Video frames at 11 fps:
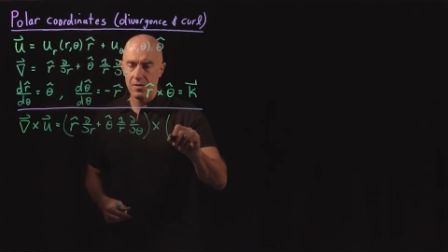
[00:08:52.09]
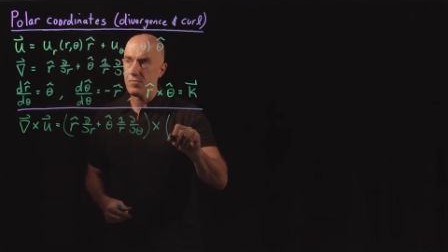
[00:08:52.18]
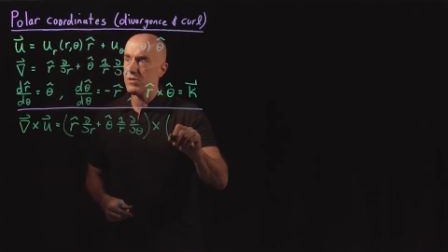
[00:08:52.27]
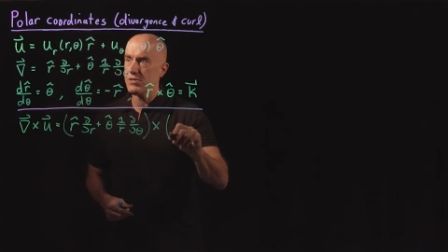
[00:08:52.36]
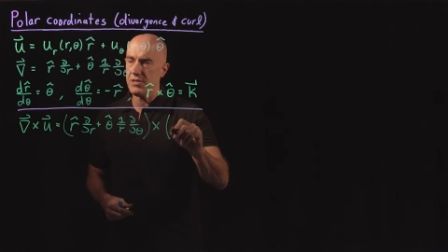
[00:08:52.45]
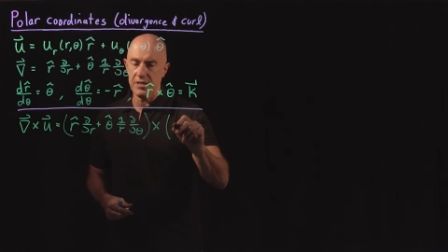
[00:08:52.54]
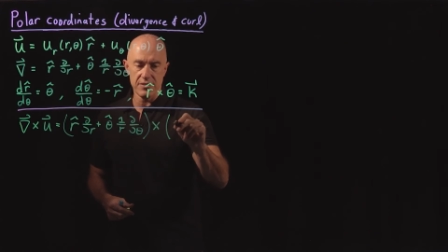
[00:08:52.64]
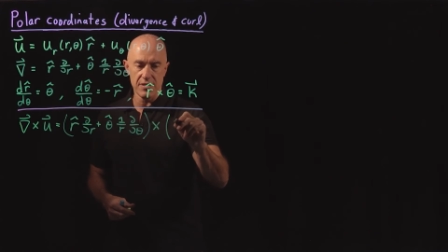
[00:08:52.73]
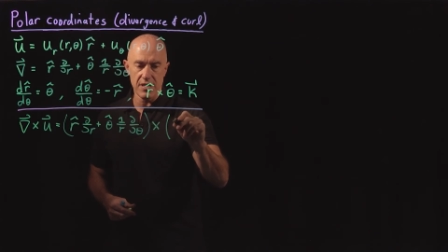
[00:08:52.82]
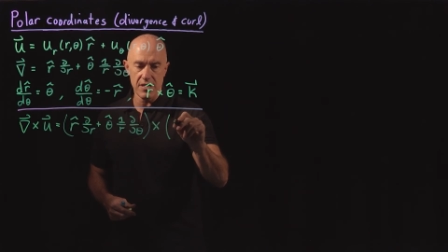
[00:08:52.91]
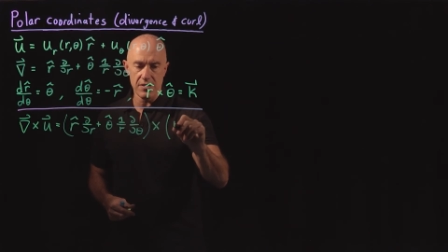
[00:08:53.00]
which is
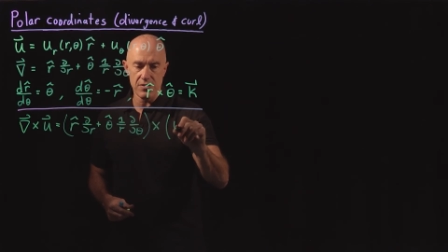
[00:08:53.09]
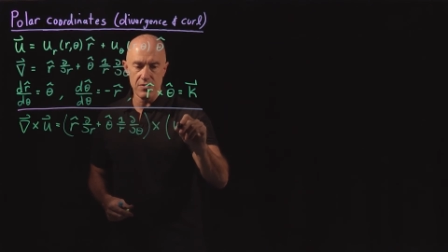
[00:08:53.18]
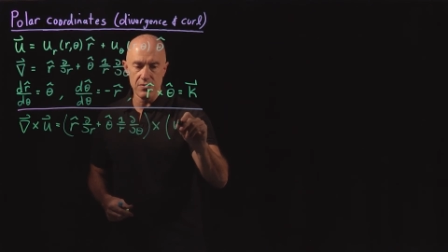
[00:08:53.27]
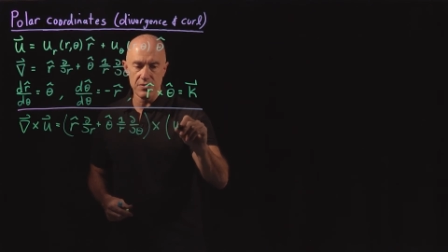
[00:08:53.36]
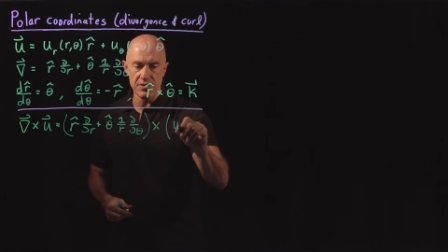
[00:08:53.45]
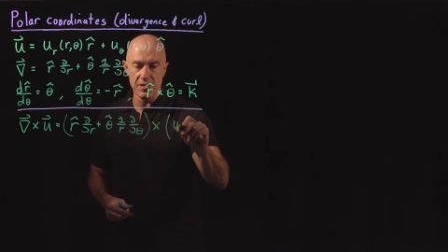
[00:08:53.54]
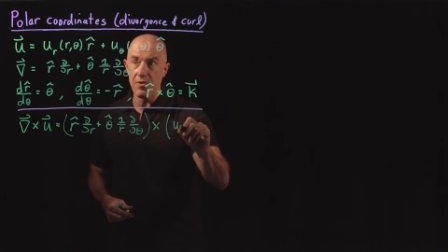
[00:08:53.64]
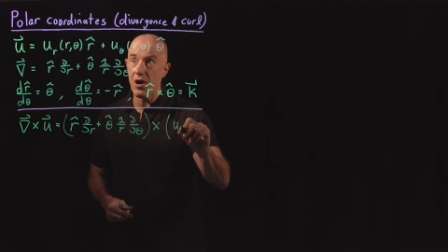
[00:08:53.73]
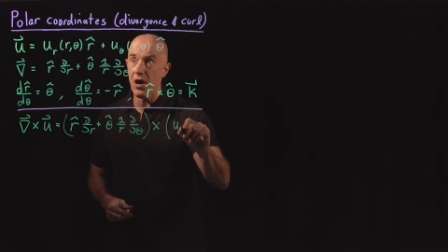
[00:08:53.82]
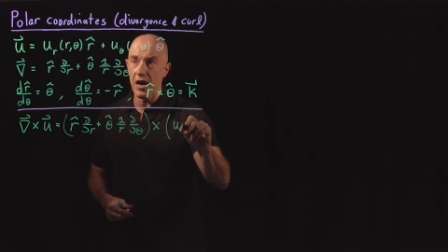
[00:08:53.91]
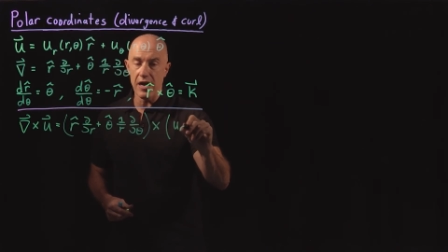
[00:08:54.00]
u sub
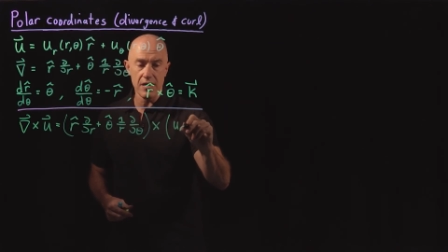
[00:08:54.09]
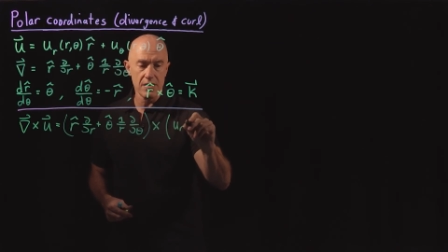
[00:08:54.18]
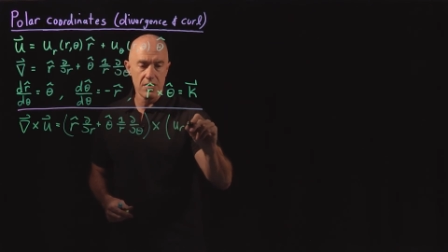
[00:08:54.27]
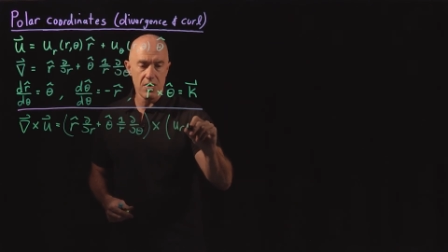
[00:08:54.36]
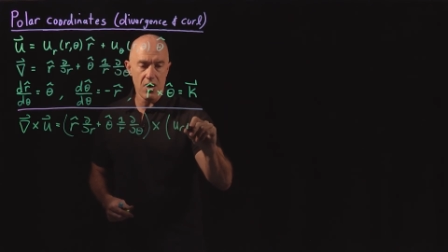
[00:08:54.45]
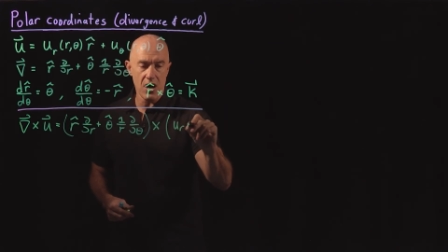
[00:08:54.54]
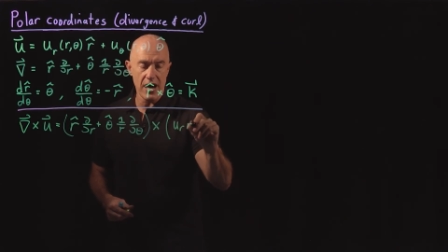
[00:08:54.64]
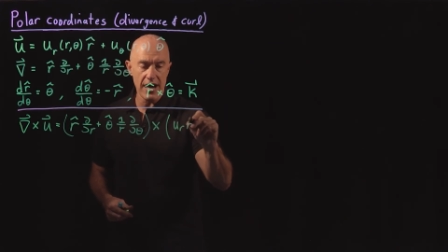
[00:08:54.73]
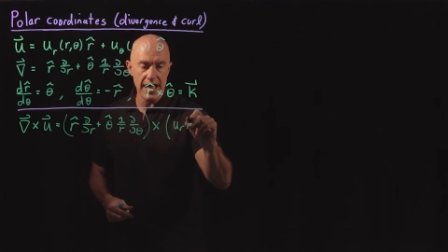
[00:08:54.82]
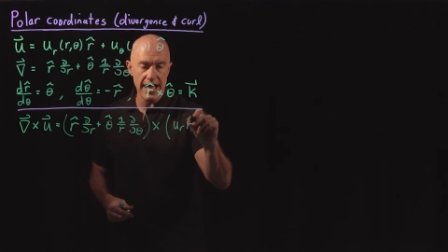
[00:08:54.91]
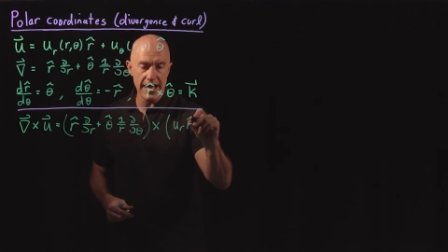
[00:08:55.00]
r
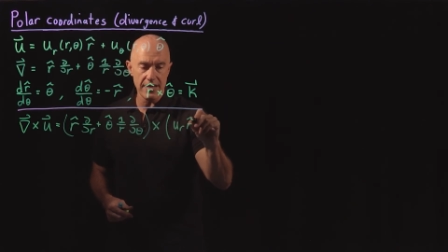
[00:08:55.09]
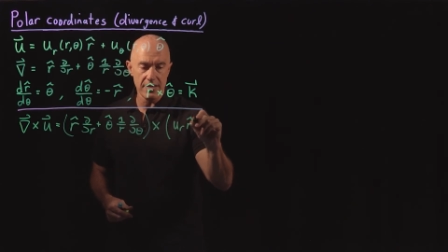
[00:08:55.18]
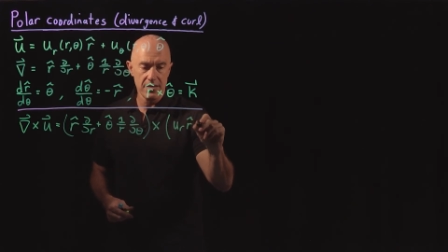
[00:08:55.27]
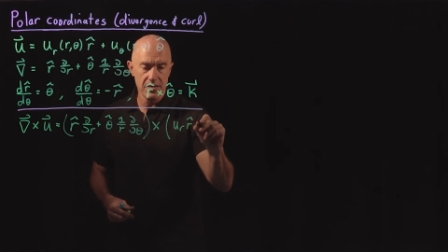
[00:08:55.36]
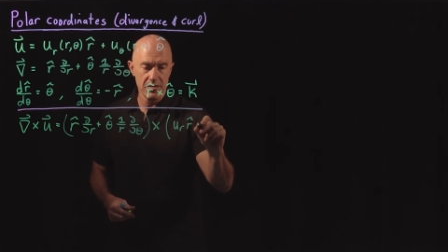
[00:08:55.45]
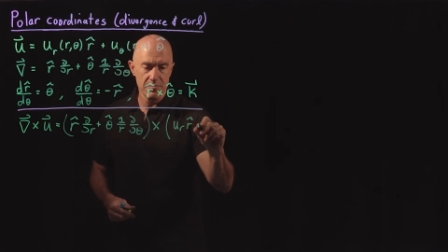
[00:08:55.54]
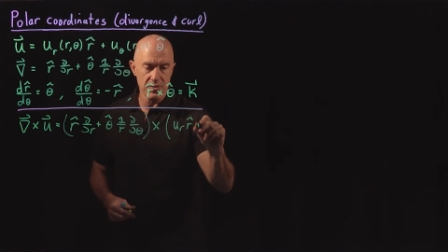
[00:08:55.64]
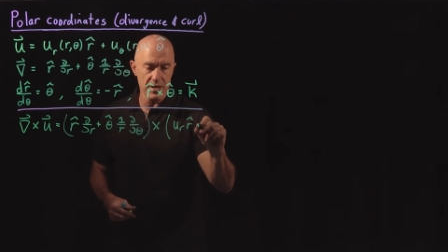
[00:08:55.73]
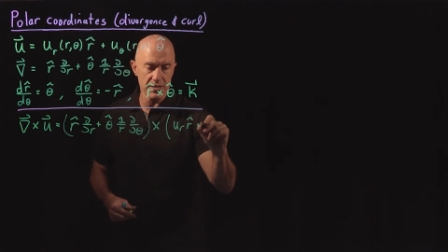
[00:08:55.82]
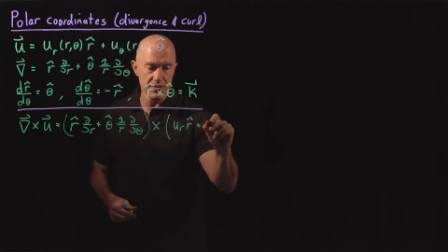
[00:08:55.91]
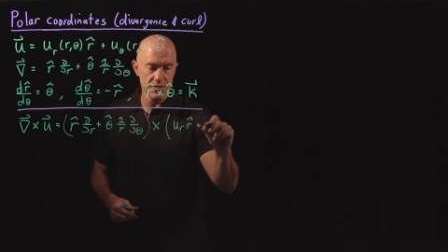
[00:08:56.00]
hat
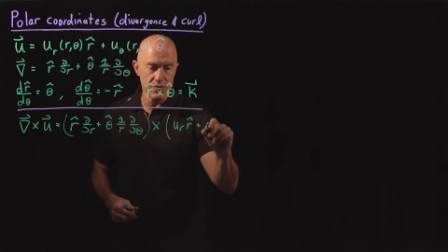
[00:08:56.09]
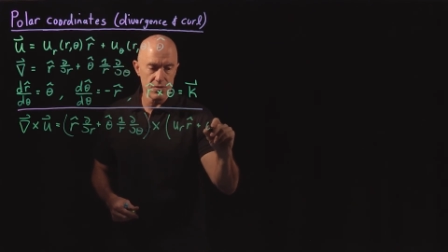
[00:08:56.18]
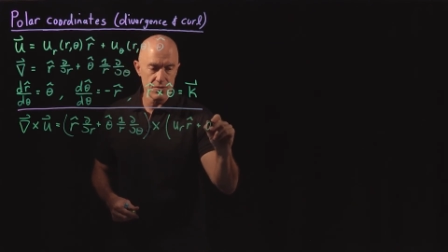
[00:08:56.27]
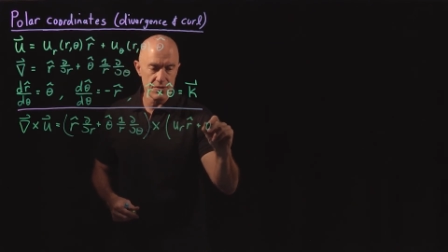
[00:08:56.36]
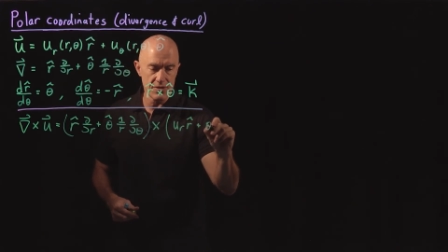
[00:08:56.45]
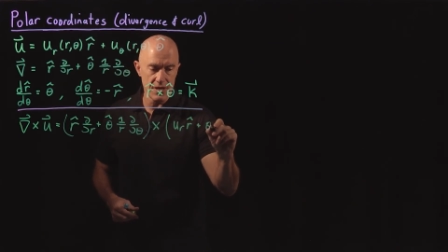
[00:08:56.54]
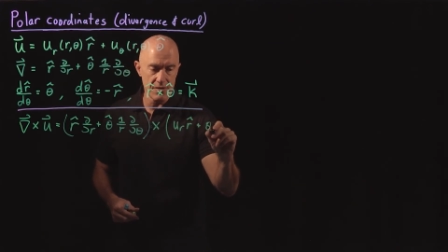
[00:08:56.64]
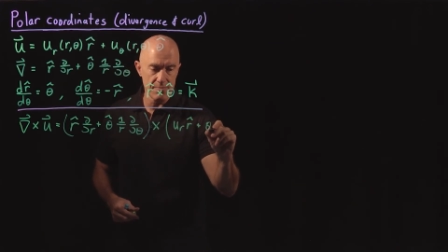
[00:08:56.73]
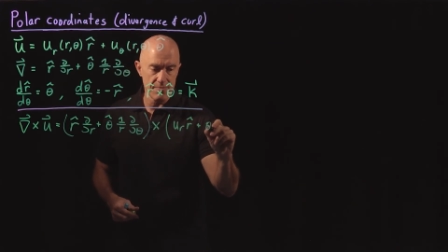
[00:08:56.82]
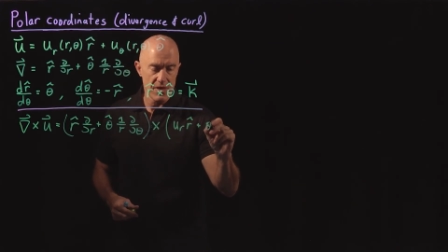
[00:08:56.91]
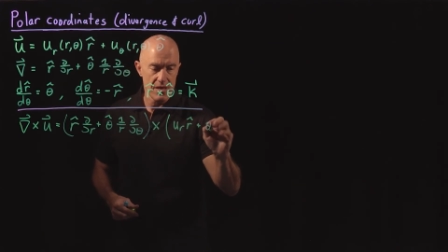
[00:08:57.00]
plus u
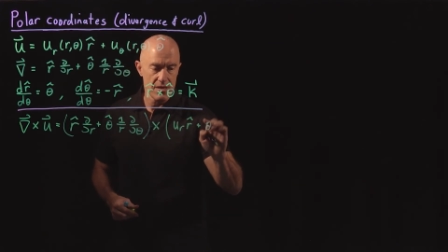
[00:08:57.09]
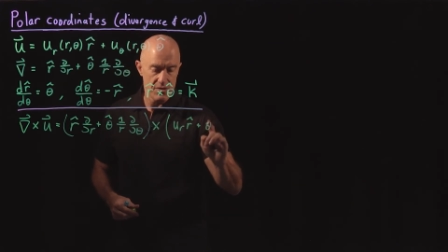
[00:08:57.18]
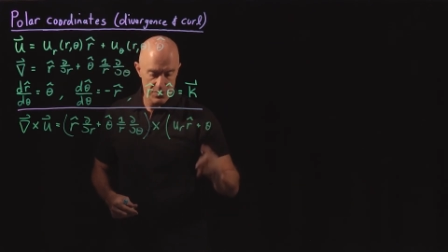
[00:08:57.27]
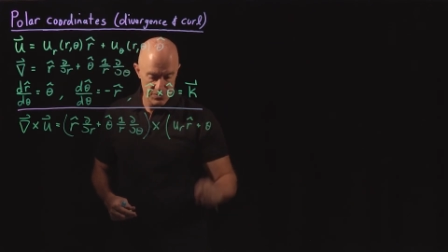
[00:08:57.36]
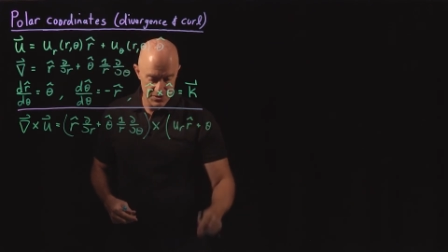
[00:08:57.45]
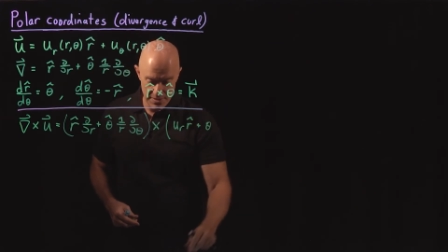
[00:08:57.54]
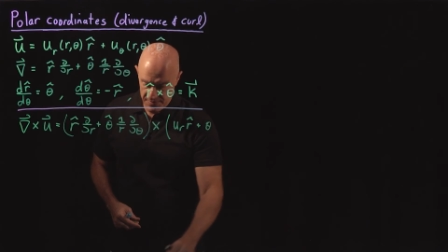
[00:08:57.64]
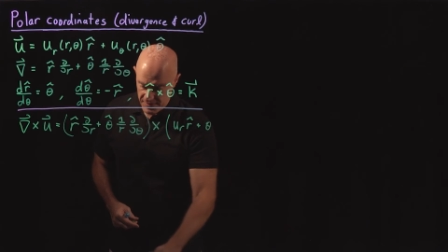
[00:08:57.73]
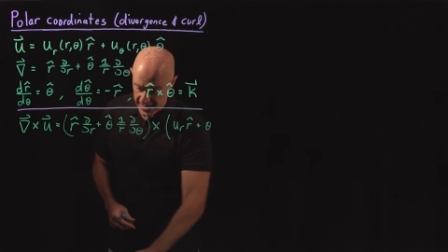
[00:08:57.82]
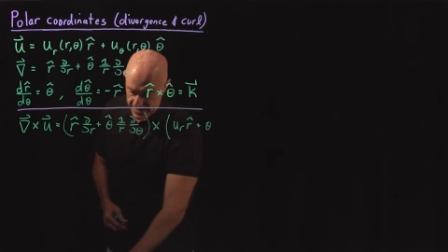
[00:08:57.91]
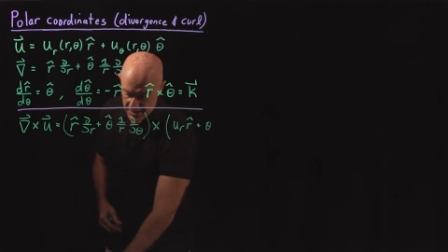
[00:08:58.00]
sub
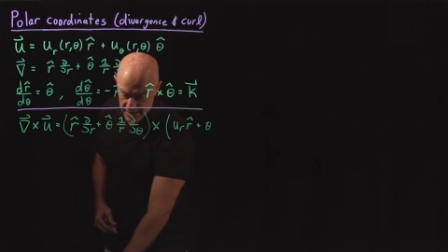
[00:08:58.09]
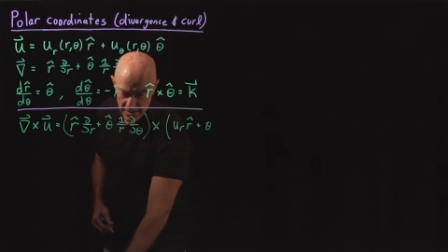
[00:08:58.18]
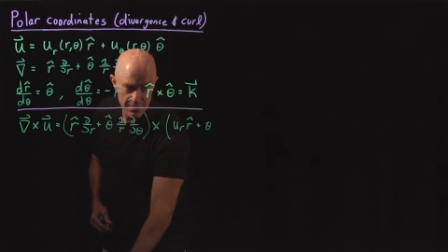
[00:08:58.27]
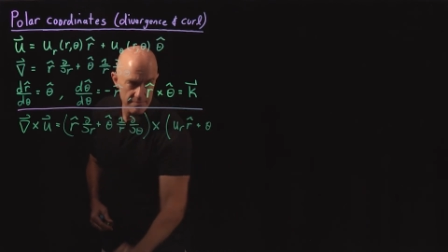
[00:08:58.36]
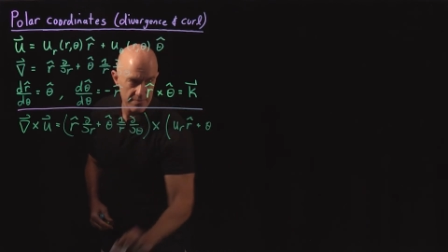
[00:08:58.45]
theta